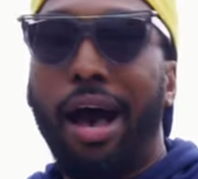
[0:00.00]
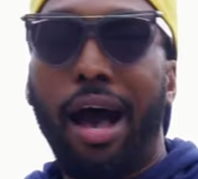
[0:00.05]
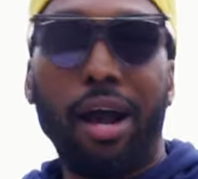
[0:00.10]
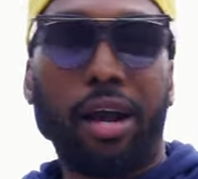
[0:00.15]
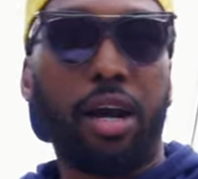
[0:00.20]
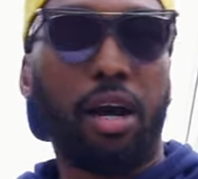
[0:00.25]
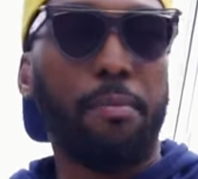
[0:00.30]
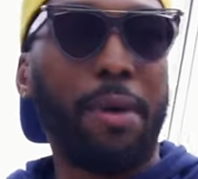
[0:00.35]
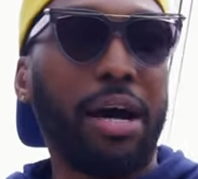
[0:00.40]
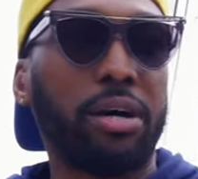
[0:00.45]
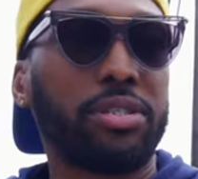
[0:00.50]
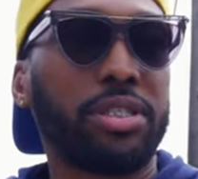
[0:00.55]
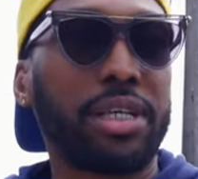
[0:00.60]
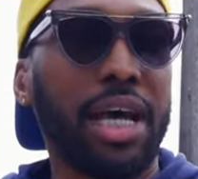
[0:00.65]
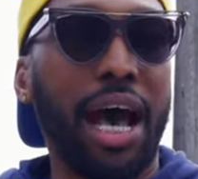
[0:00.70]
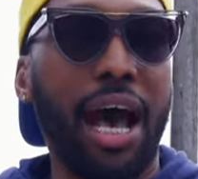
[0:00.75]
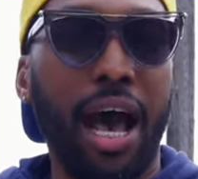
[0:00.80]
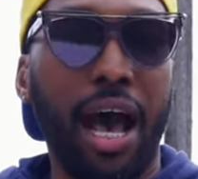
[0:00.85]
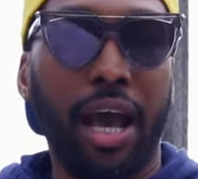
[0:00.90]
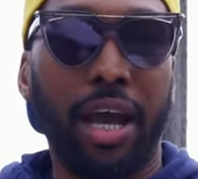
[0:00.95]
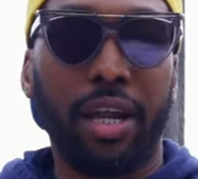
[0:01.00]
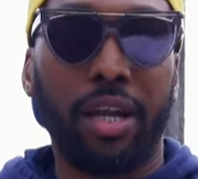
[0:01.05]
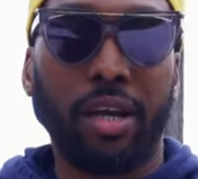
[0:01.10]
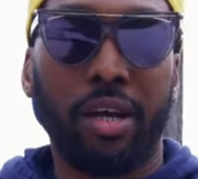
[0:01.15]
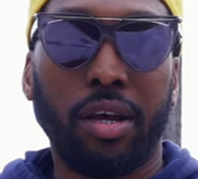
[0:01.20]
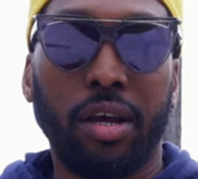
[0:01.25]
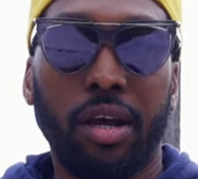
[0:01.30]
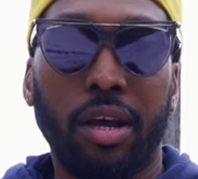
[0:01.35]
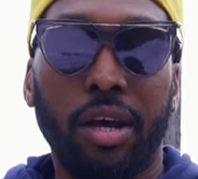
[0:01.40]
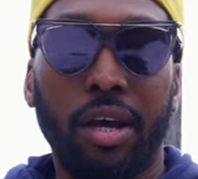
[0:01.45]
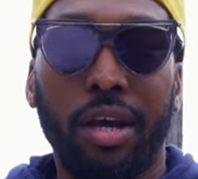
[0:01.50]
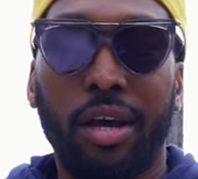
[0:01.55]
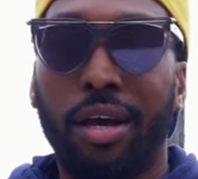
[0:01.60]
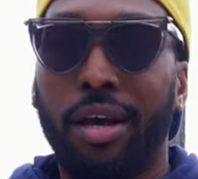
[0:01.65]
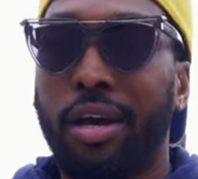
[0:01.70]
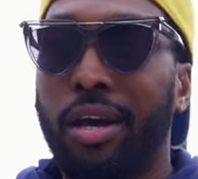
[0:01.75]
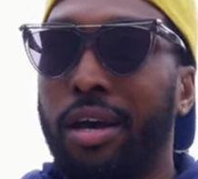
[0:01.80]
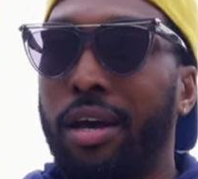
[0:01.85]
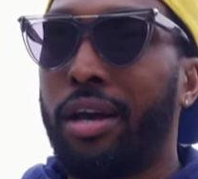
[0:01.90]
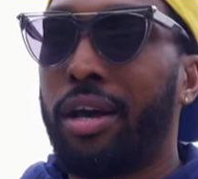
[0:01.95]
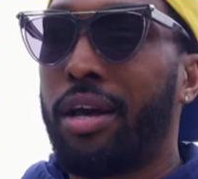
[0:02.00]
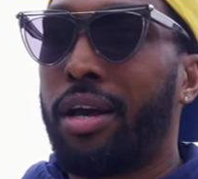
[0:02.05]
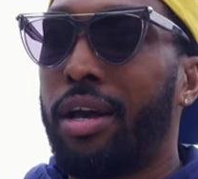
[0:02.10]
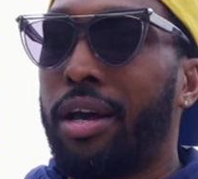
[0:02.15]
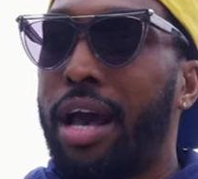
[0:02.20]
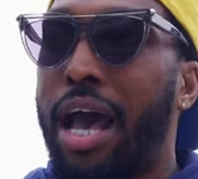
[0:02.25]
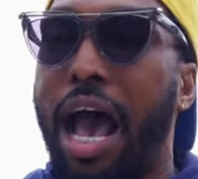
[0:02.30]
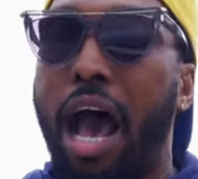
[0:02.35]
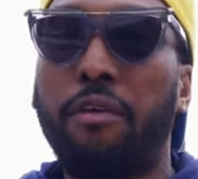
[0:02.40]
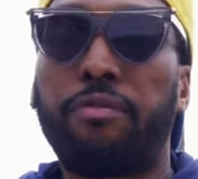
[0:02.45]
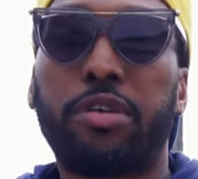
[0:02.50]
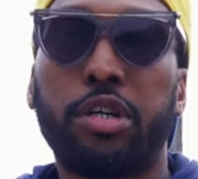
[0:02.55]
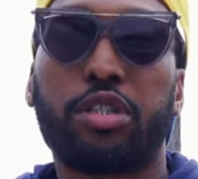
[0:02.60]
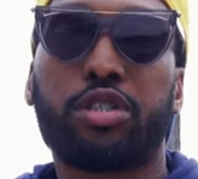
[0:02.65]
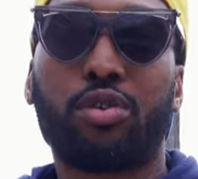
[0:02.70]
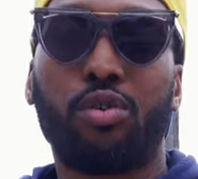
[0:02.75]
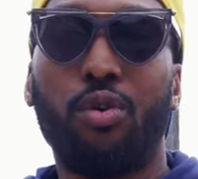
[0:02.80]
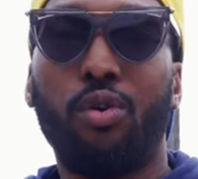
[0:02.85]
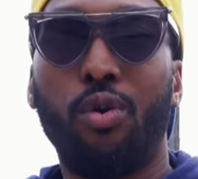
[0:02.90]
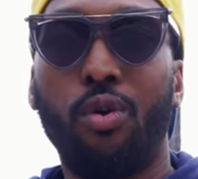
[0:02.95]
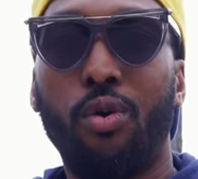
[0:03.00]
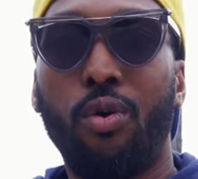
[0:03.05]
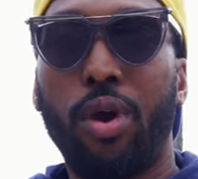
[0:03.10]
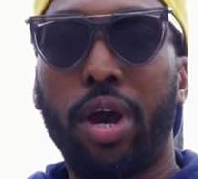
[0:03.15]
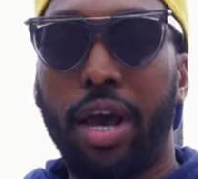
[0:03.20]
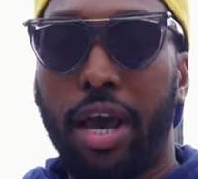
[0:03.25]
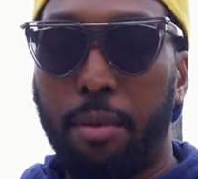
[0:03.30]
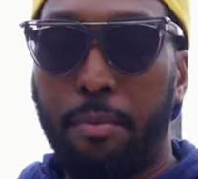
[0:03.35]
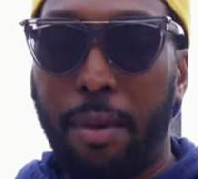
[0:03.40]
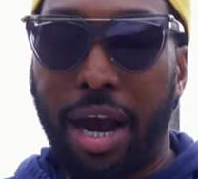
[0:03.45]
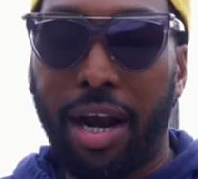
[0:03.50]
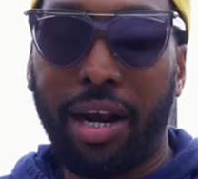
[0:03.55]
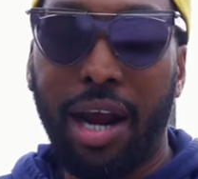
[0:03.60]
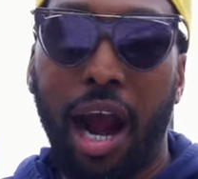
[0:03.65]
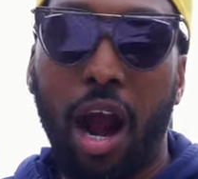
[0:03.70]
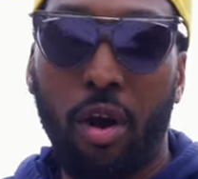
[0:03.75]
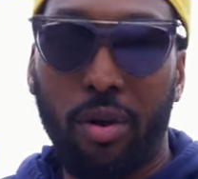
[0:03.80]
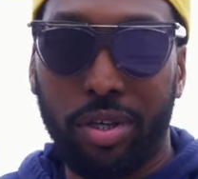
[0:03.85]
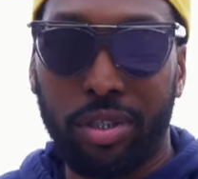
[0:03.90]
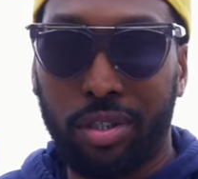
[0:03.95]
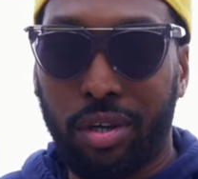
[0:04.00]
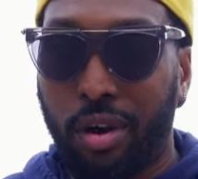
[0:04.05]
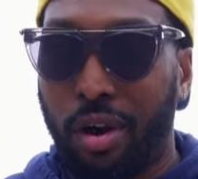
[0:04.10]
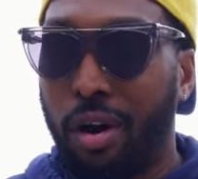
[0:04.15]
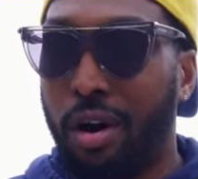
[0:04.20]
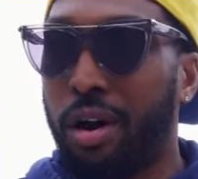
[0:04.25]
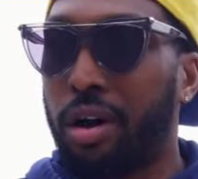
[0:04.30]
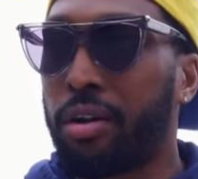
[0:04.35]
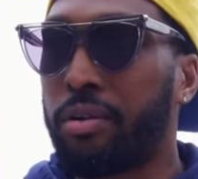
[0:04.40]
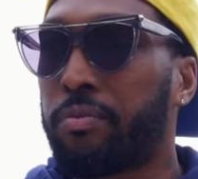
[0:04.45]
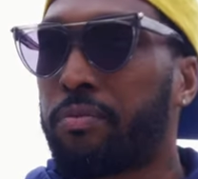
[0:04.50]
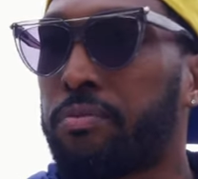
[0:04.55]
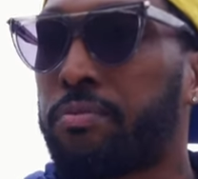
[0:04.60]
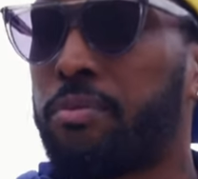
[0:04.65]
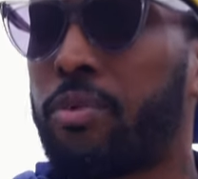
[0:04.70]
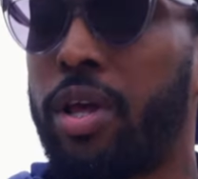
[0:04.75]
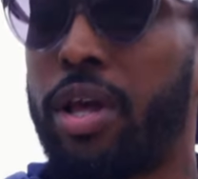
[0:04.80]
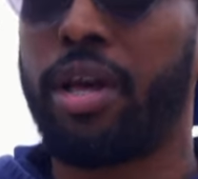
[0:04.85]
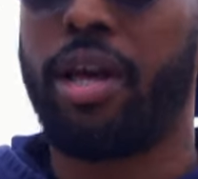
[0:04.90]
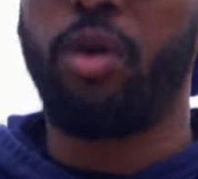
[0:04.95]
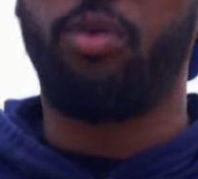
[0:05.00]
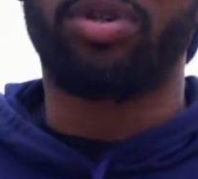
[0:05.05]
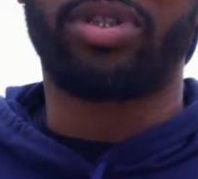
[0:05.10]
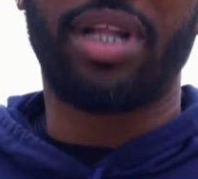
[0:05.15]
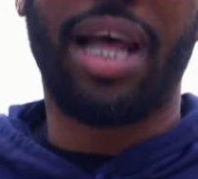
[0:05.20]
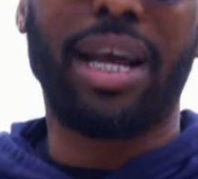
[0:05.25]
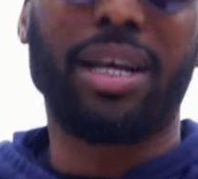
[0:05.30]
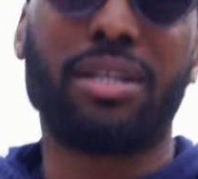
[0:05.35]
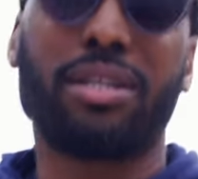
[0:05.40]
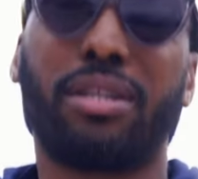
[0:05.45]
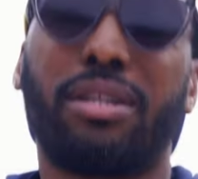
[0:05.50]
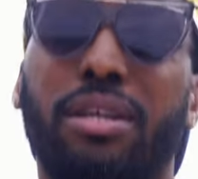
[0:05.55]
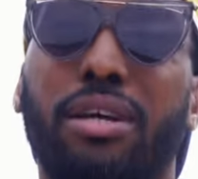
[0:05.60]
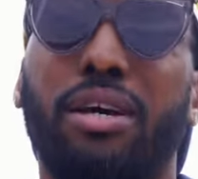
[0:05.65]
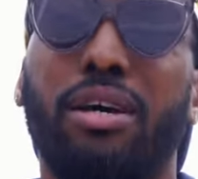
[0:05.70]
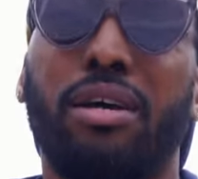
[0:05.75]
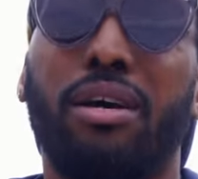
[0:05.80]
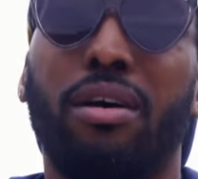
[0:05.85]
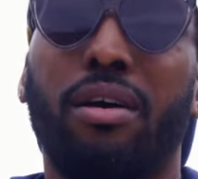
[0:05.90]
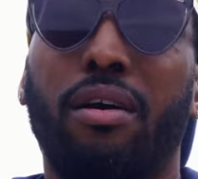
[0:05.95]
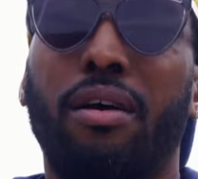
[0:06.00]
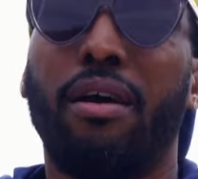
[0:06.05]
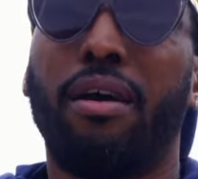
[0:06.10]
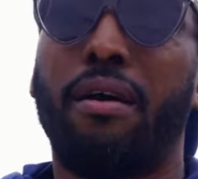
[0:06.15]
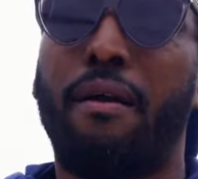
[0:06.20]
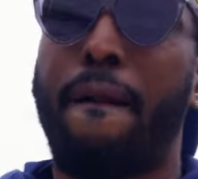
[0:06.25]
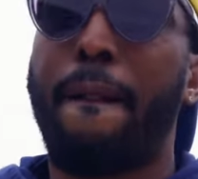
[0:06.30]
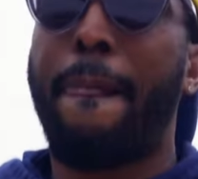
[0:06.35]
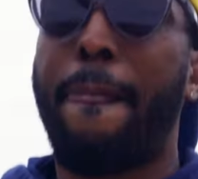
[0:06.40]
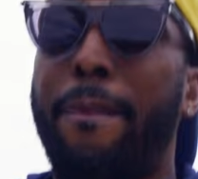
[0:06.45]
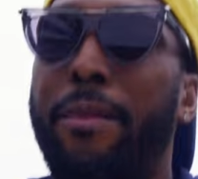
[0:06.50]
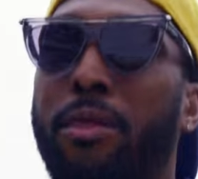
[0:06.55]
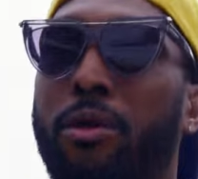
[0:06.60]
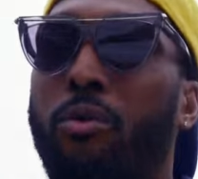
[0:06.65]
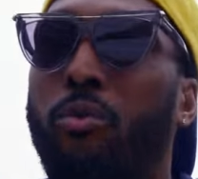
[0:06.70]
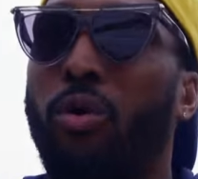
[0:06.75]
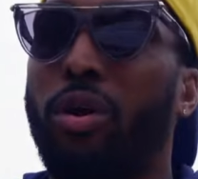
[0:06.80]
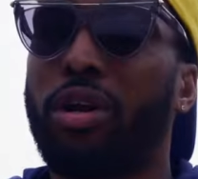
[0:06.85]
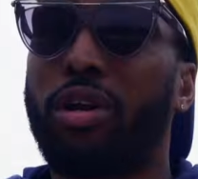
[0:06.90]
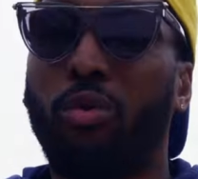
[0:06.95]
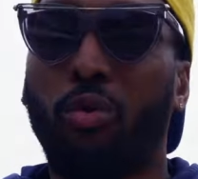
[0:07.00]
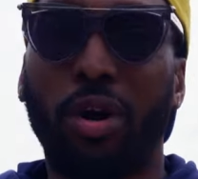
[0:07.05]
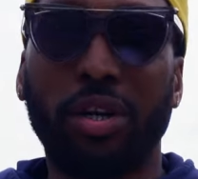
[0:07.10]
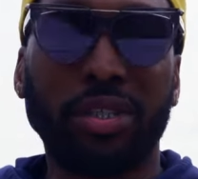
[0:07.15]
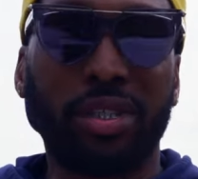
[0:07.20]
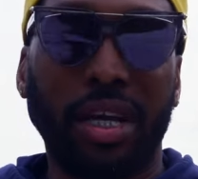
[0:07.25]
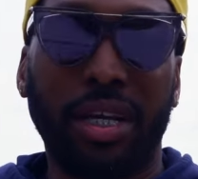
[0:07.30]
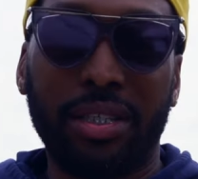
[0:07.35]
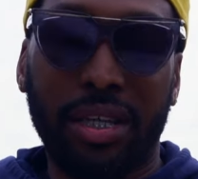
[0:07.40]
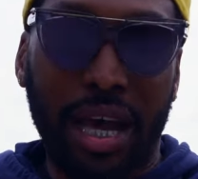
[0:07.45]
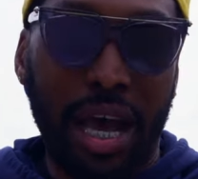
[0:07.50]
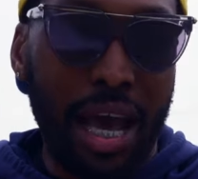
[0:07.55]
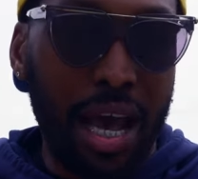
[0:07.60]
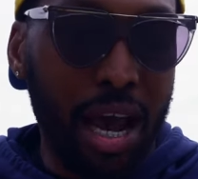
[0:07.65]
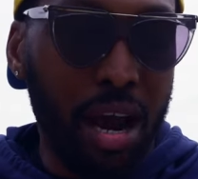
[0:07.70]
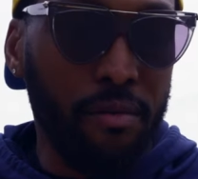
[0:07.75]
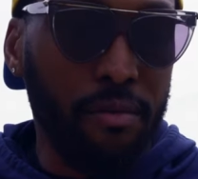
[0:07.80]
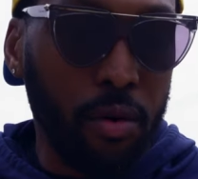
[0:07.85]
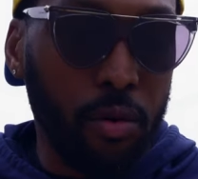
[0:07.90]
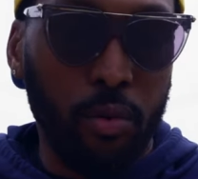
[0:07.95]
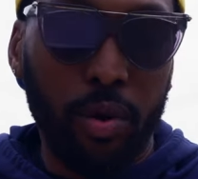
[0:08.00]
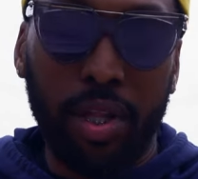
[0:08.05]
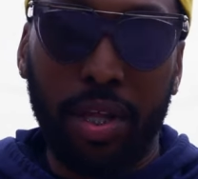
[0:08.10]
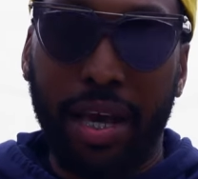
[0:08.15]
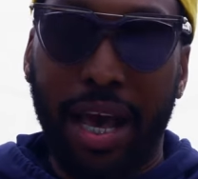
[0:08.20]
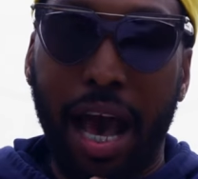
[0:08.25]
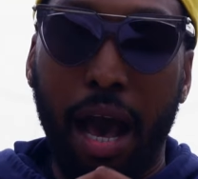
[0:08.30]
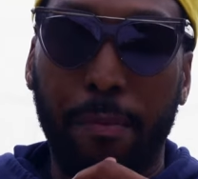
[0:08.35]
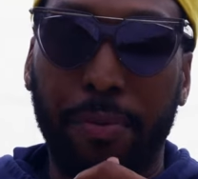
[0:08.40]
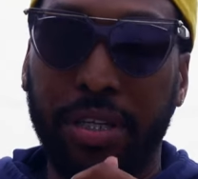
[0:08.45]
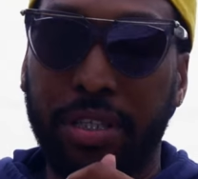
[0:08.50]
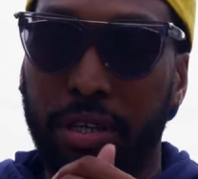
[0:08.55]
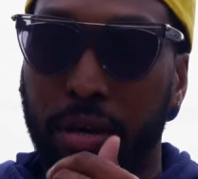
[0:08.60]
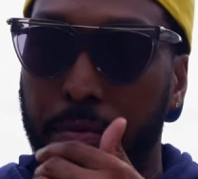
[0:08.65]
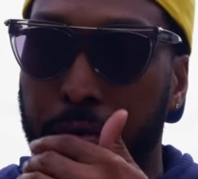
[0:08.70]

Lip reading: I come outside after school and my car is gone. It was like one of the worst things that ever really happened to